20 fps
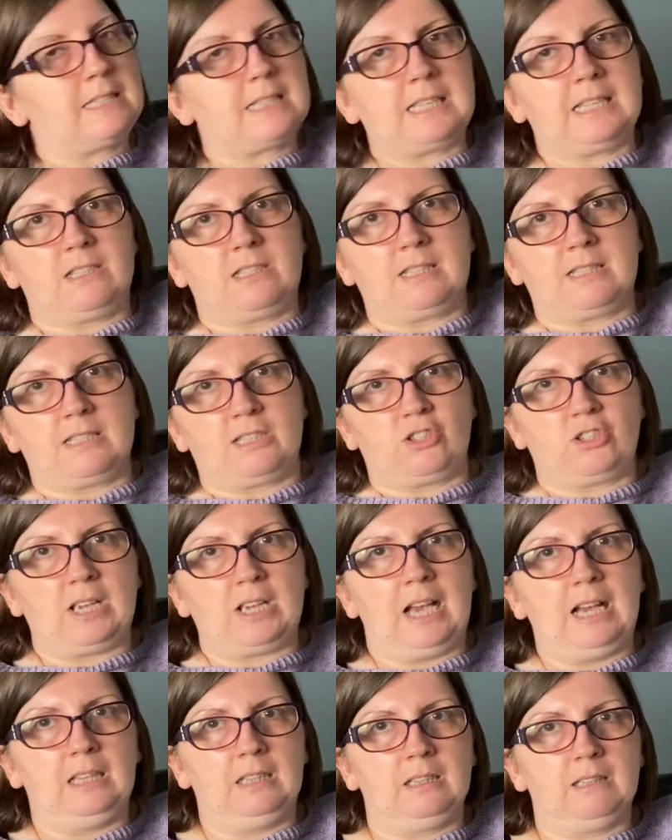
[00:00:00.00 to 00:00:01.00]
into the
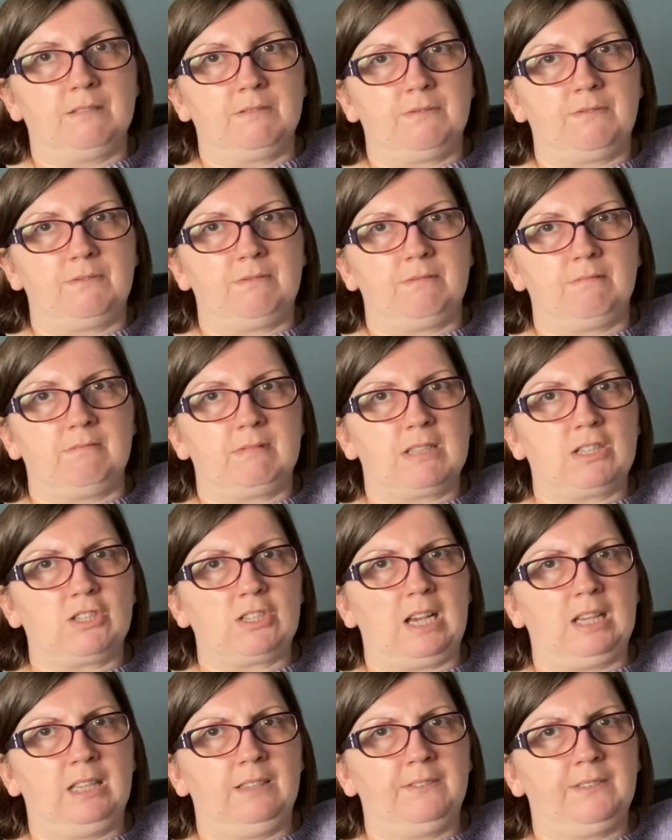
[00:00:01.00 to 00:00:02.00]

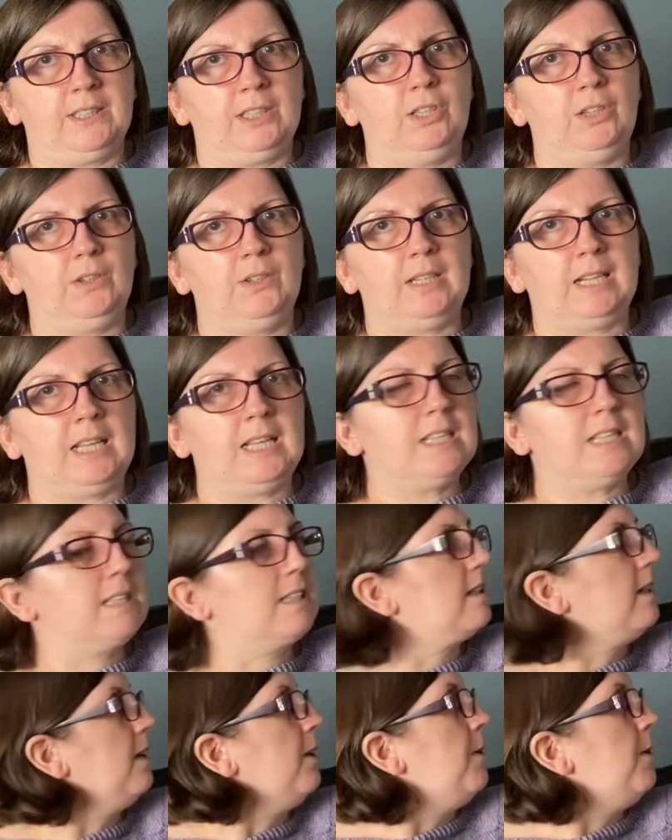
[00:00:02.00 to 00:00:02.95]
shelving units,